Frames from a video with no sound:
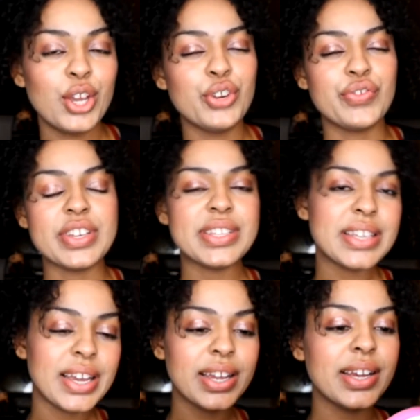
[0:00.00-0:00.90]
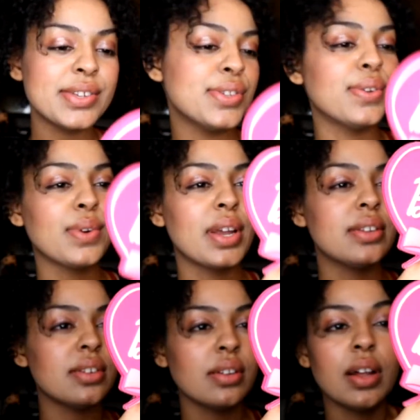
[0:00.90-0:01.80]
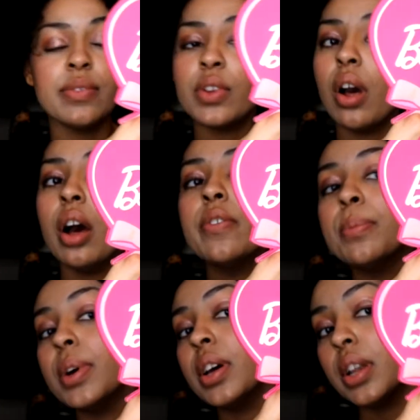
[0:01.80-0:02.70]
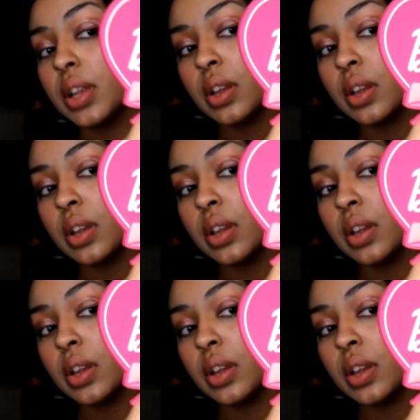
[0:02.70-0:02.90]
greasy, I guess, so it kind of took a lot of it off. But